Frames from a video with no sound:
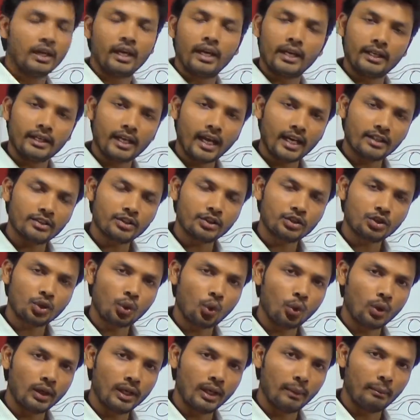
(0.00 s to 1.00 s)
it has its
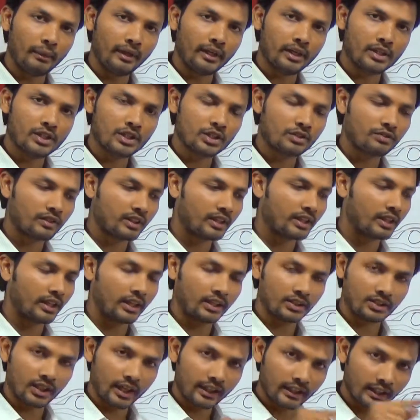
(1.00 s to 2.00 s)
own limitations for the
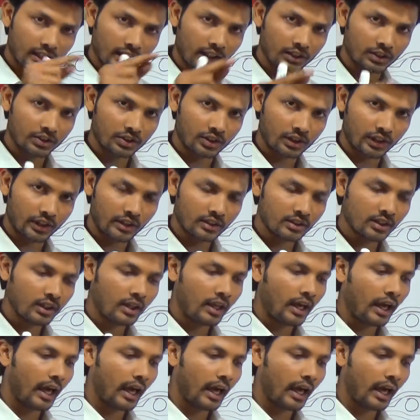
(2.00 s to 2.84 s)
design constraints,